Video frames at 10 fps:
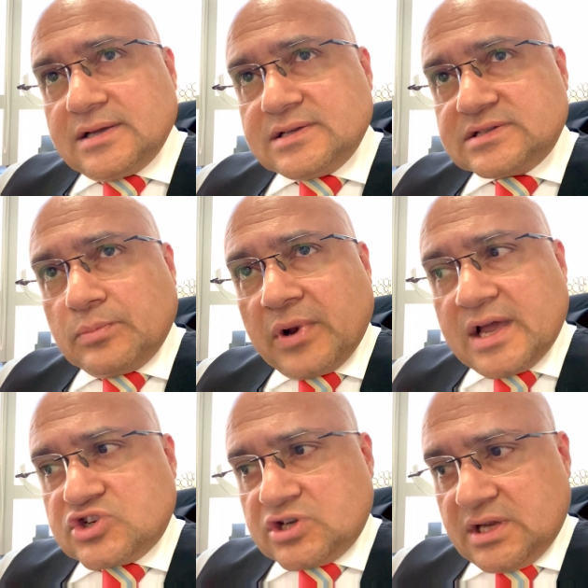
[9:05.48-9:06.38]

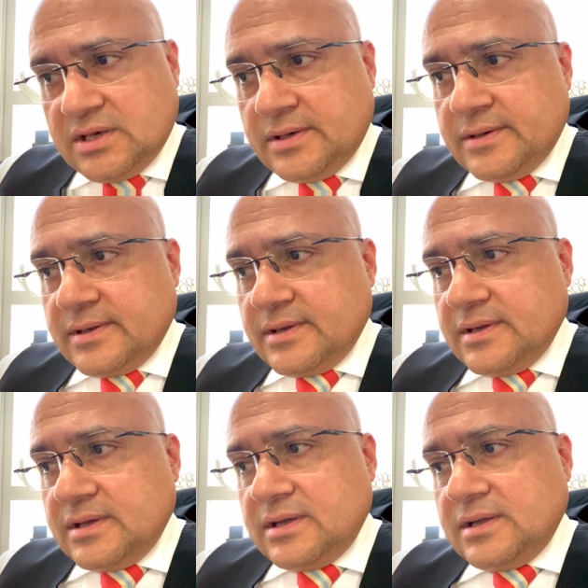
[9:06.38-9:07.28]
supply chain
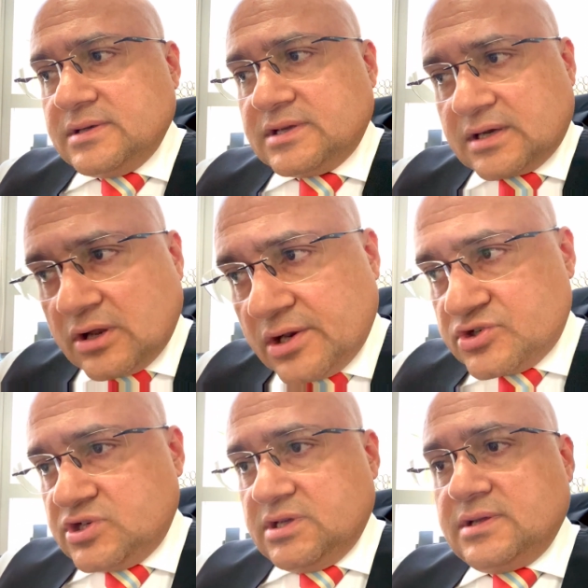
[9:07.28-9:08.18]

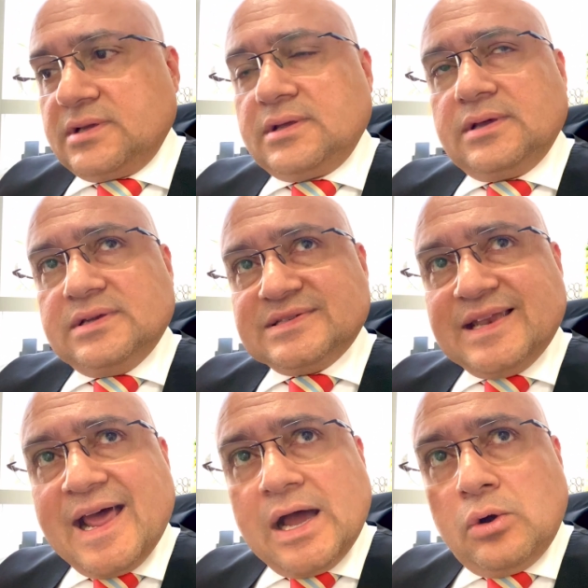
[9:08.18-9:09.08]
technology is
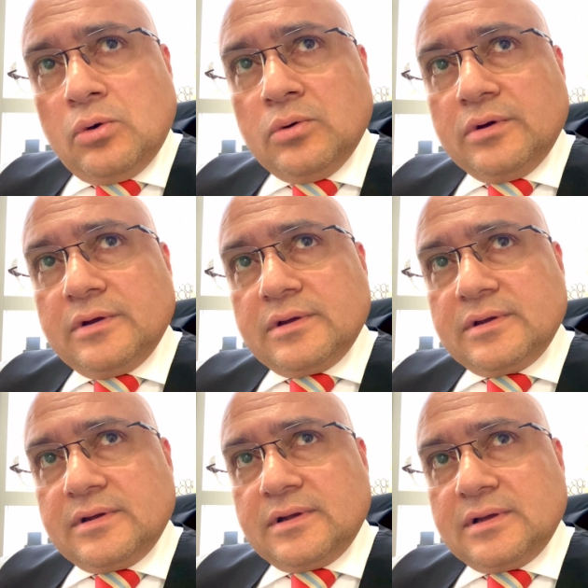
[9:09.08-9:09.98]
now
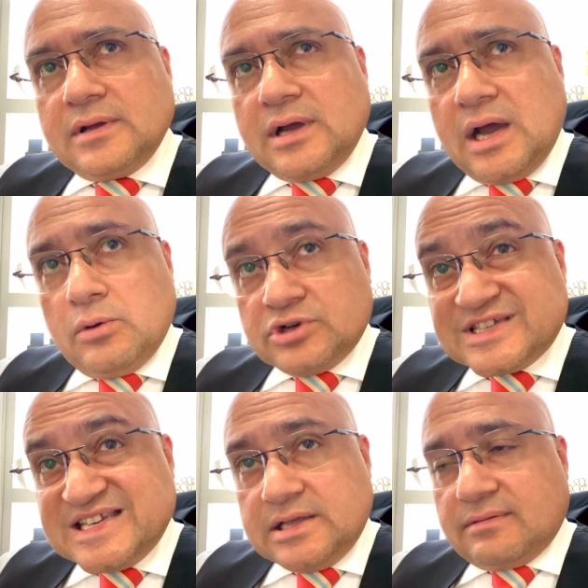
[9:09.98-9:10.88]
our
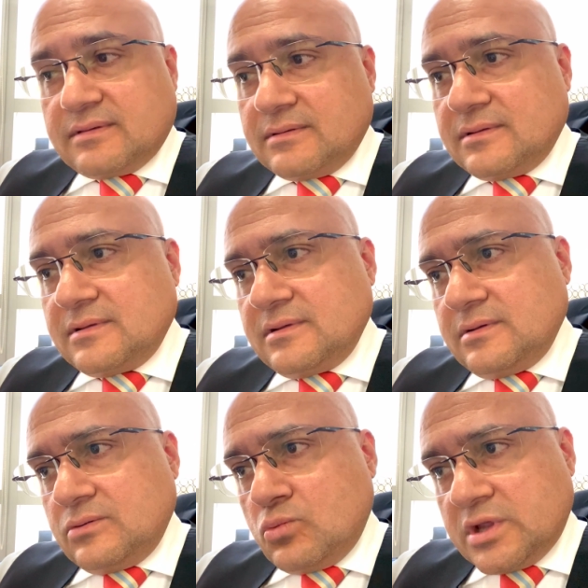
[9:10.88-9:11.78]
teeth
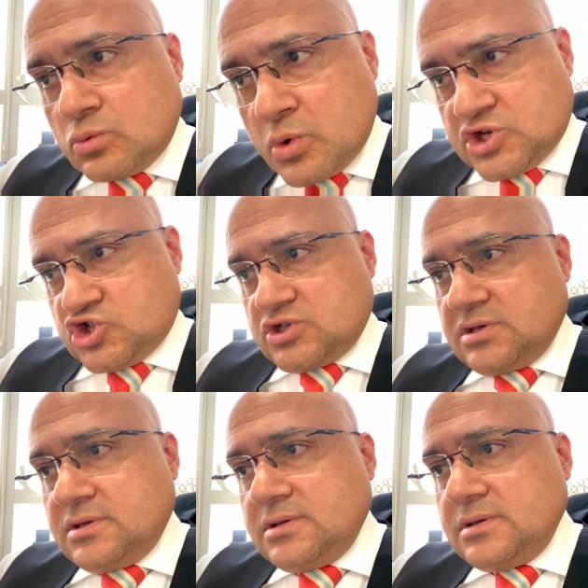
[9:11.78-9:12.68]
with
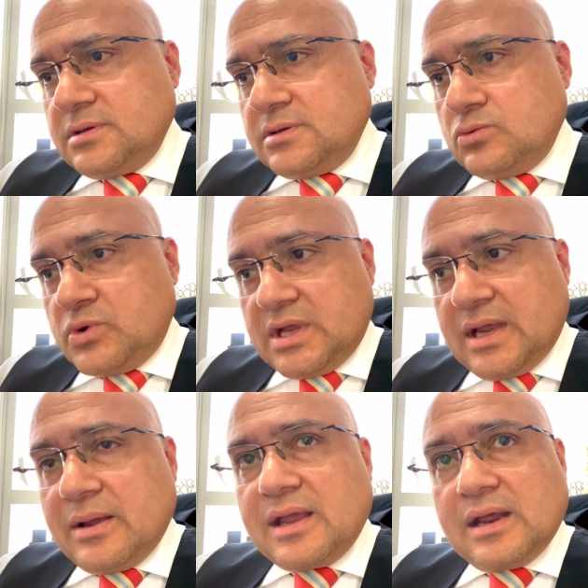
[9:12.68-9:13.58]
which
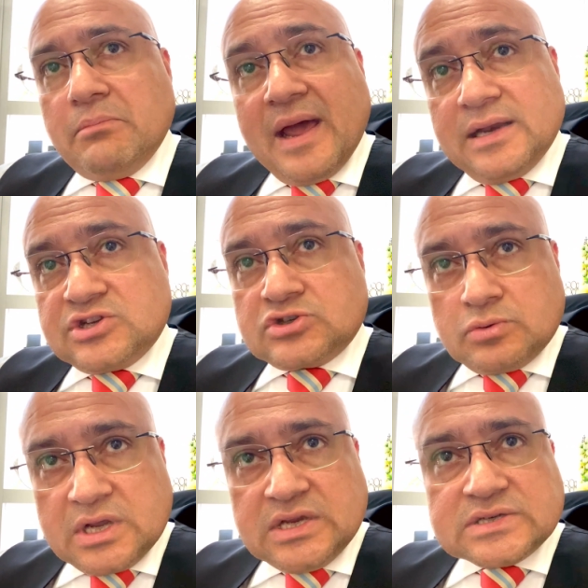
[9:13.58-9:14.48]
we can manage
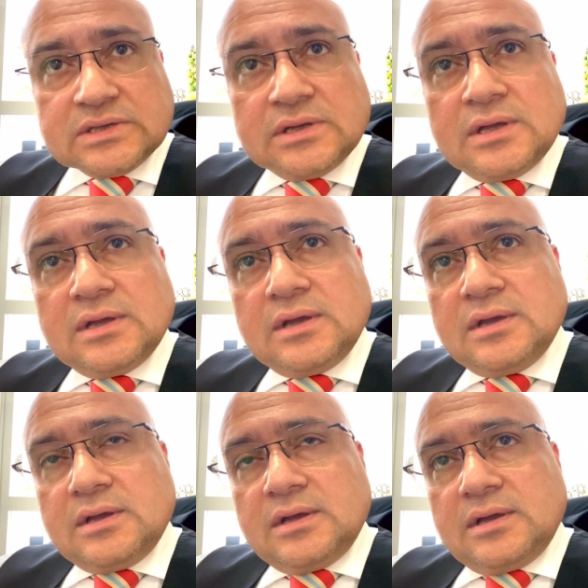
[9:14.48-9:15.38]
to eat
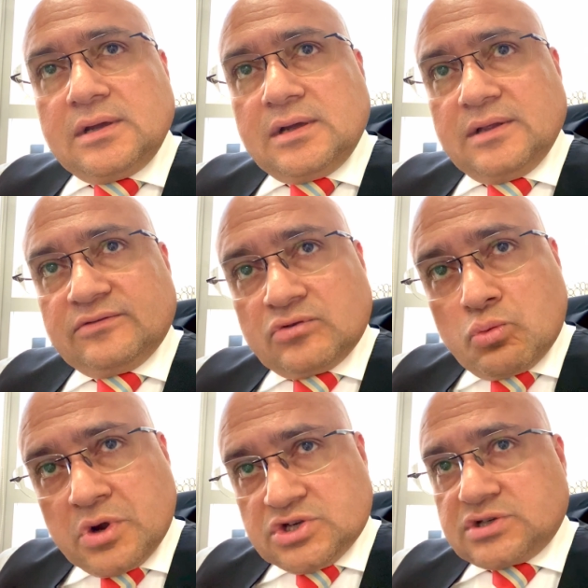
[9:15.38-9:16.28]
and through
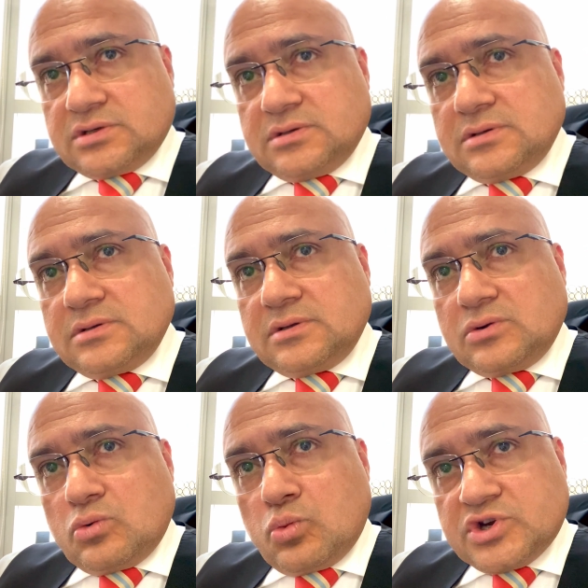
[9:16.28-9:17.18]
which
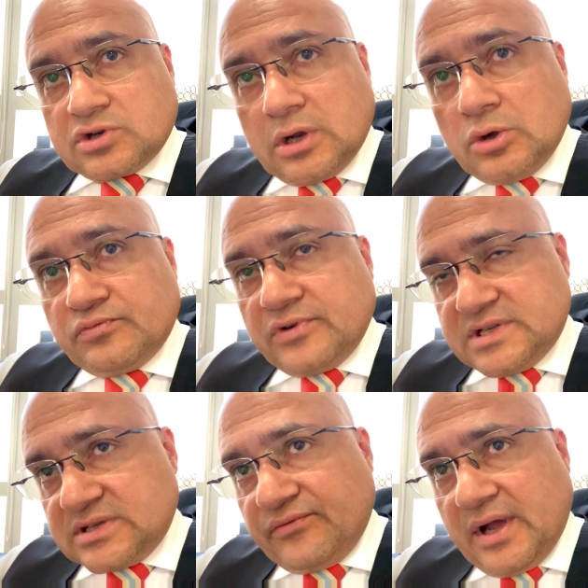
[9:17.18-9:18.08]
we shall hopefully
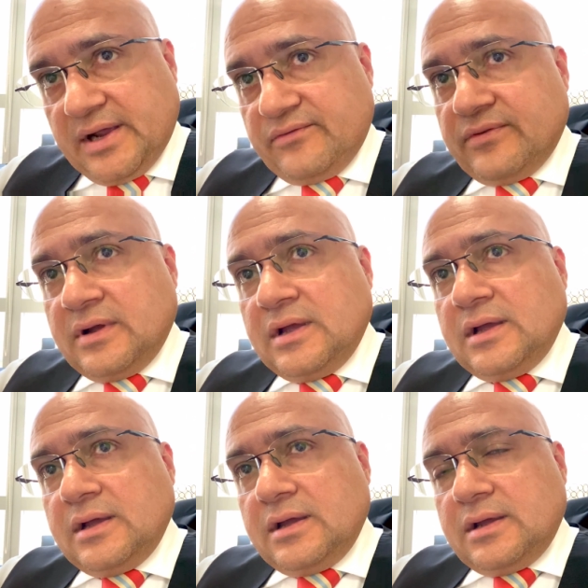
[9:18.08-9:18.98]
survive
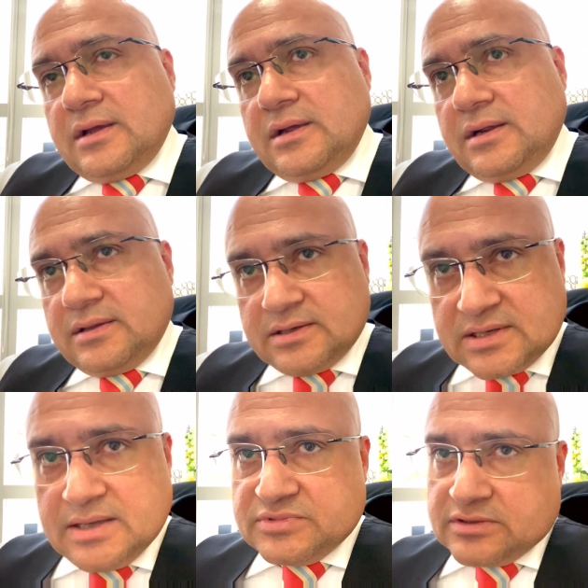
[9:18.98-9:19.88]
in the
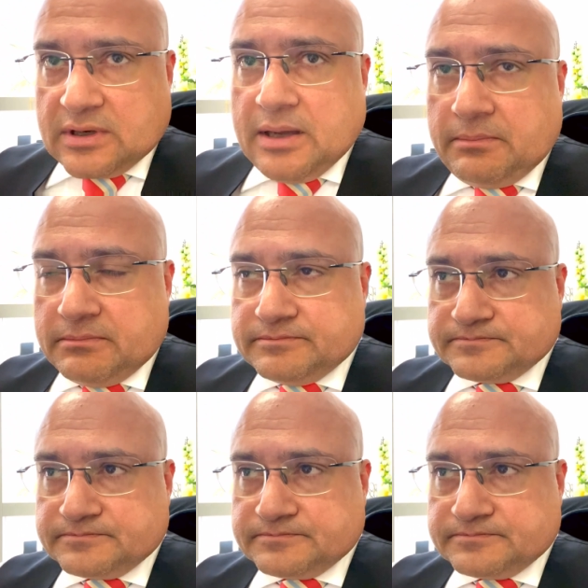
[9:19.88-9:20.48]
times to come.